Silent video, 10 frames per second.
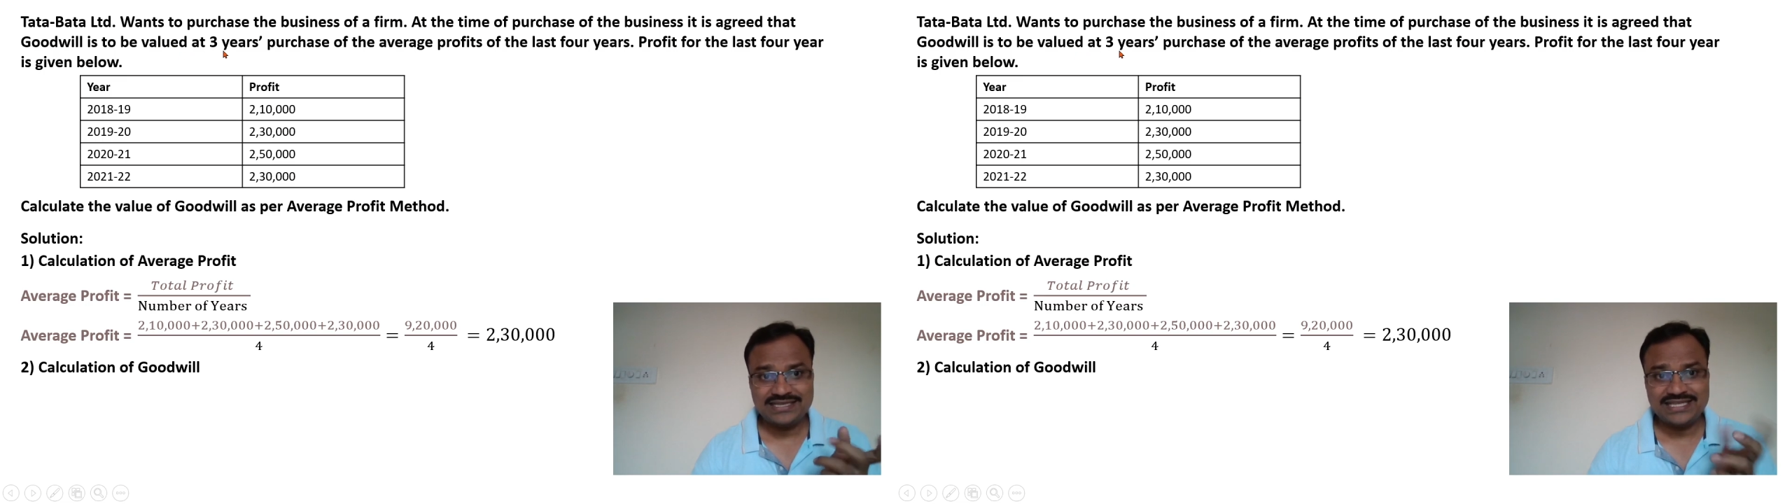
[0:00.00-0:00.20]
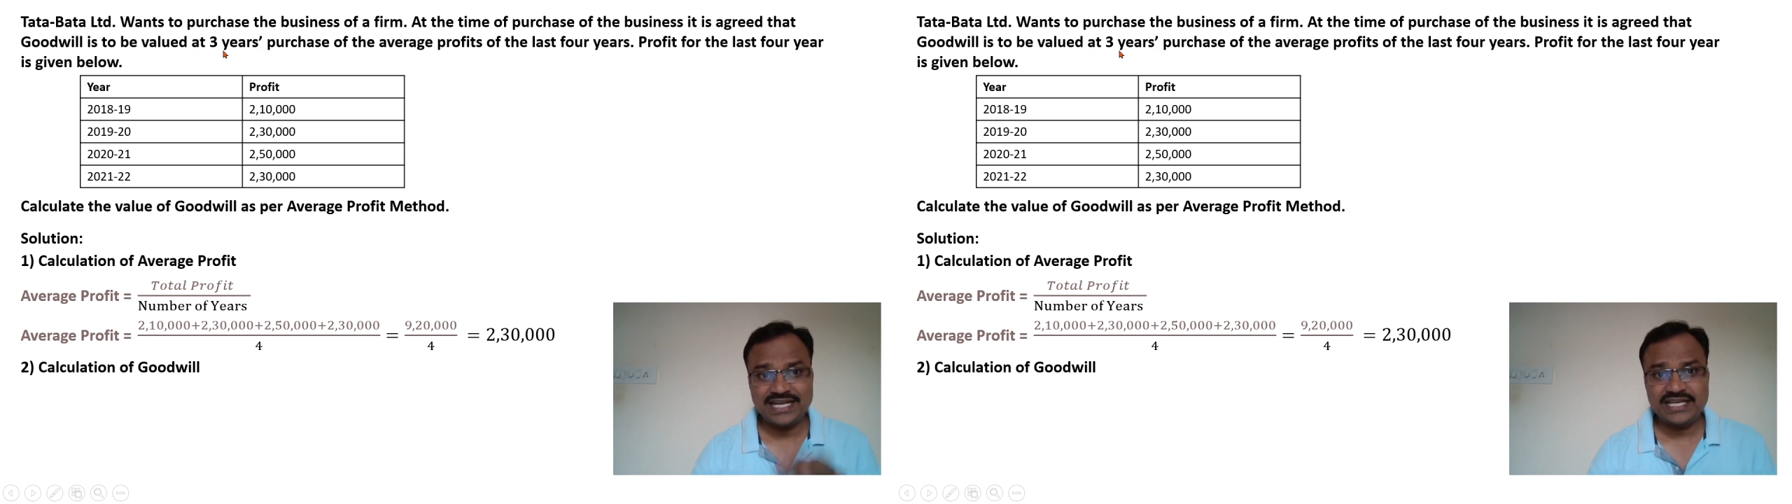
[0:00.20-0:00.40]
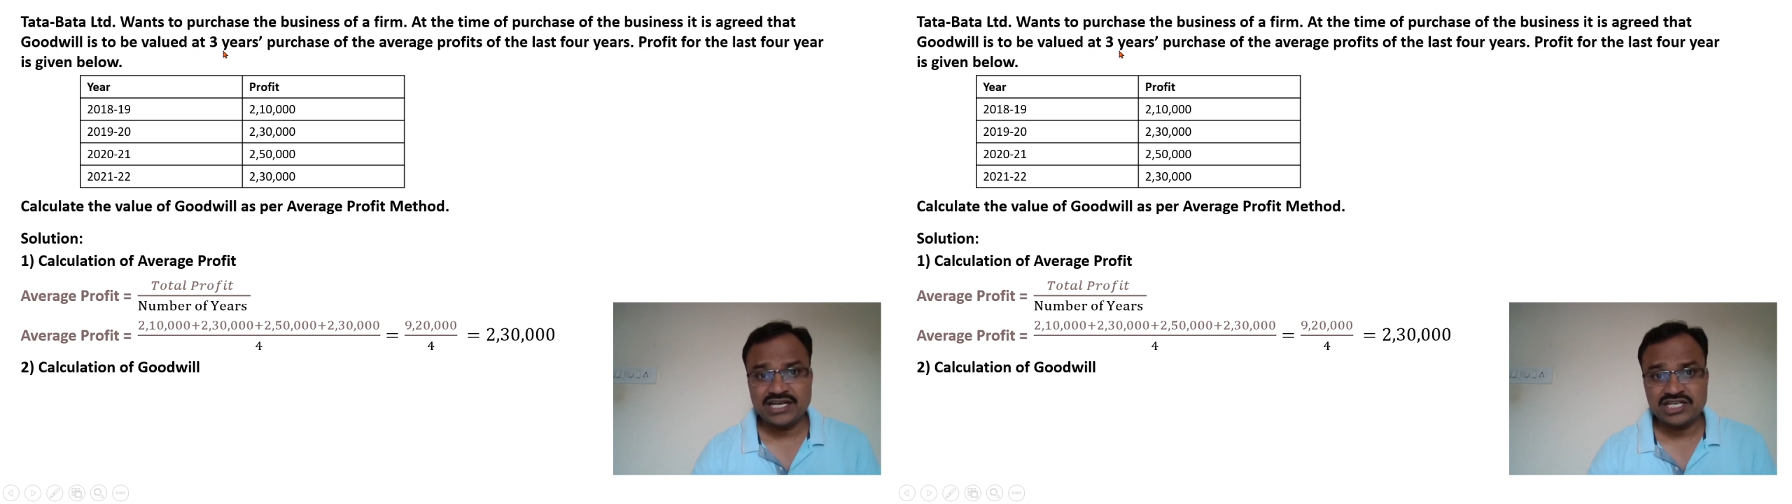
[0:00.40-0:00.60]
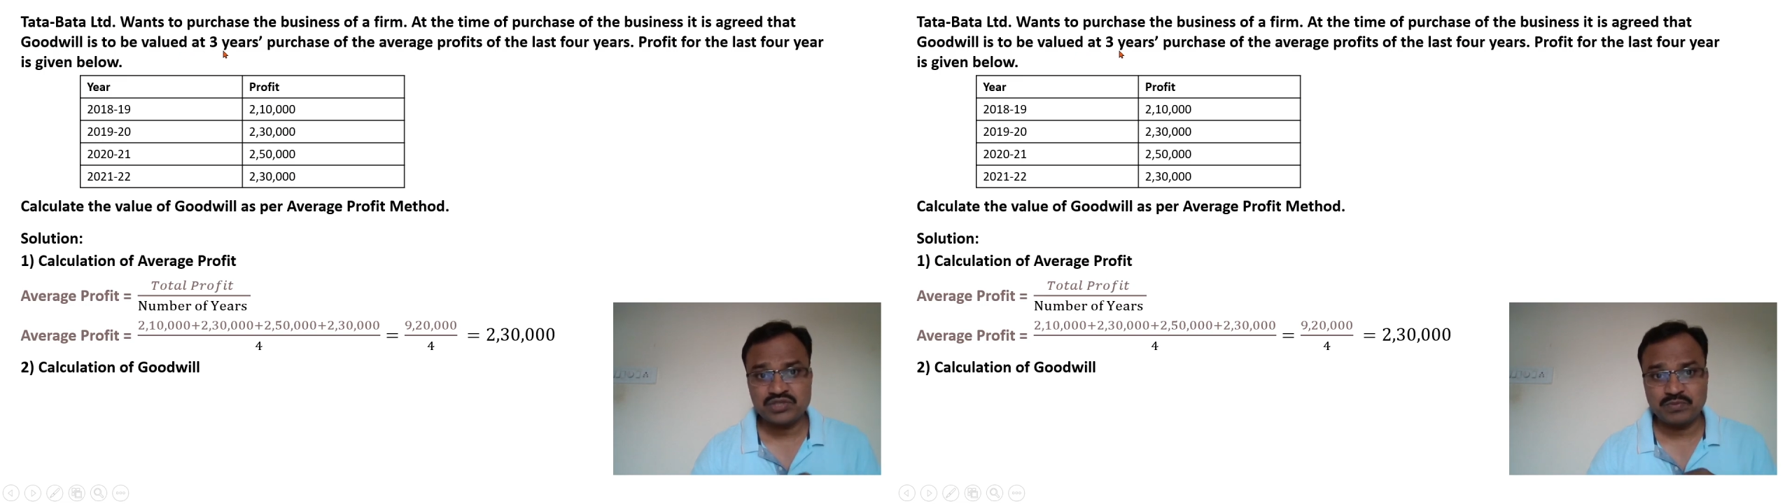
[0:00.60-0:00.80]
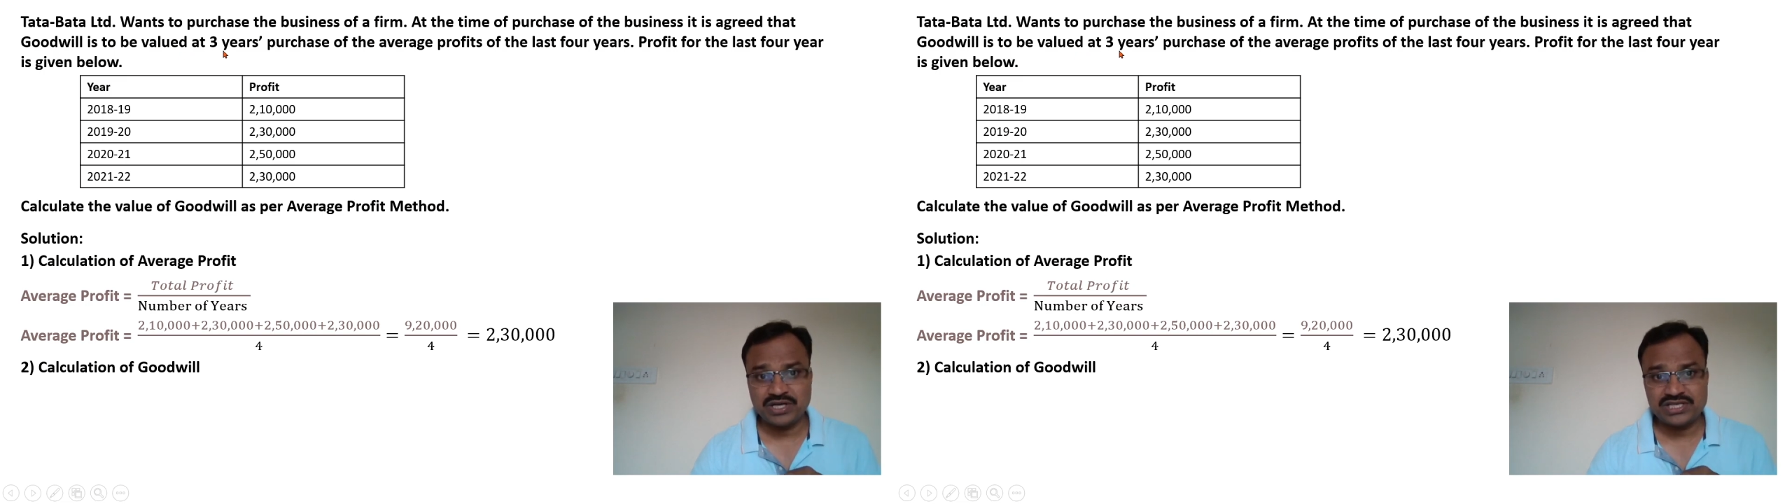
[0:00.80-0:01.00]
3 years
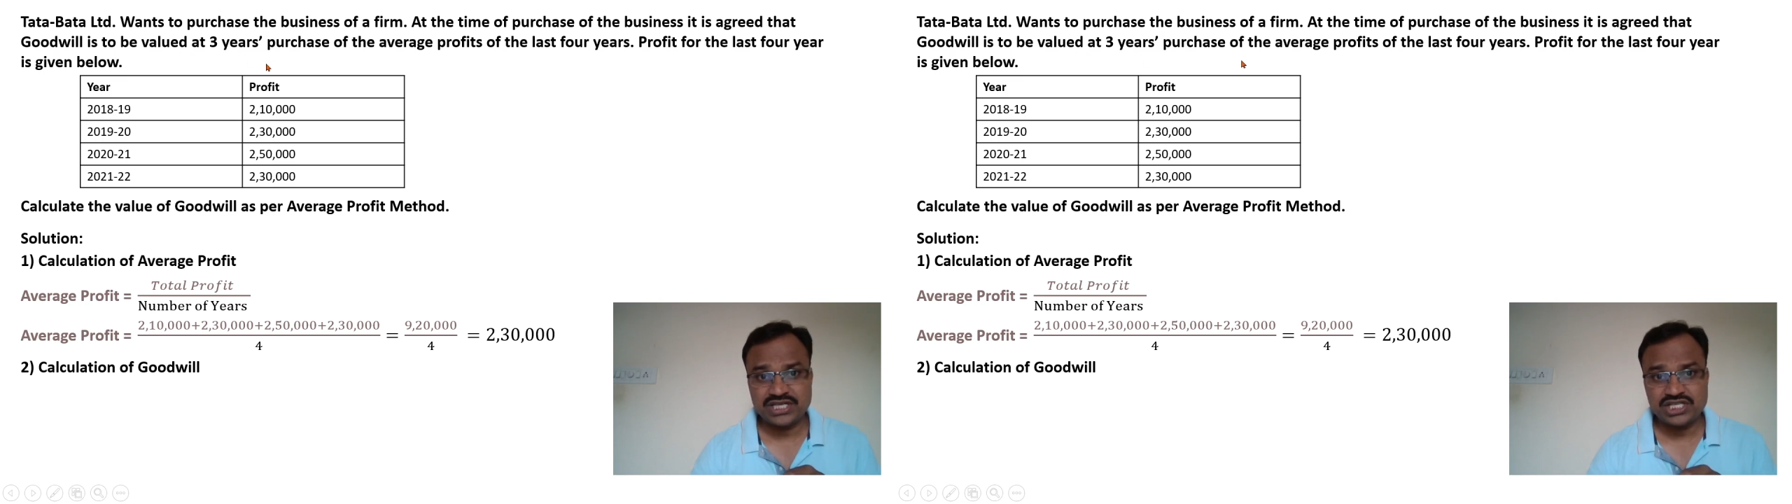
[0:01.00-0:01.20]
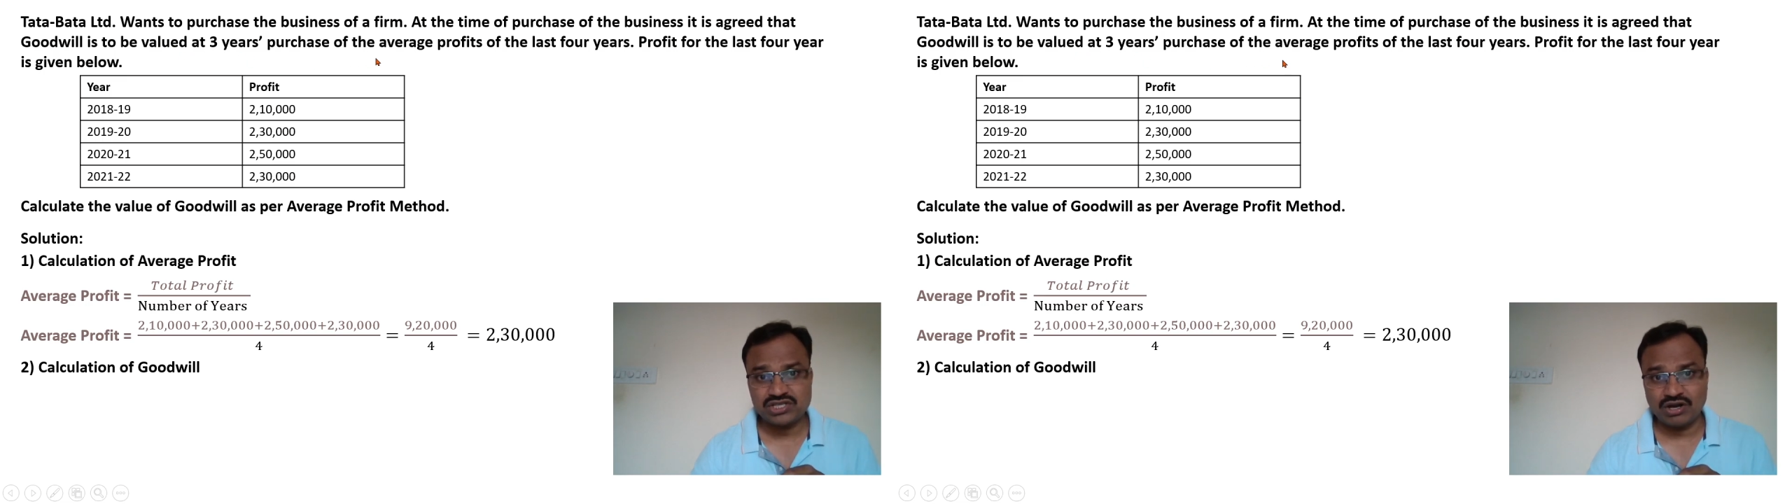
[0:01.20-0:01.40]
purchase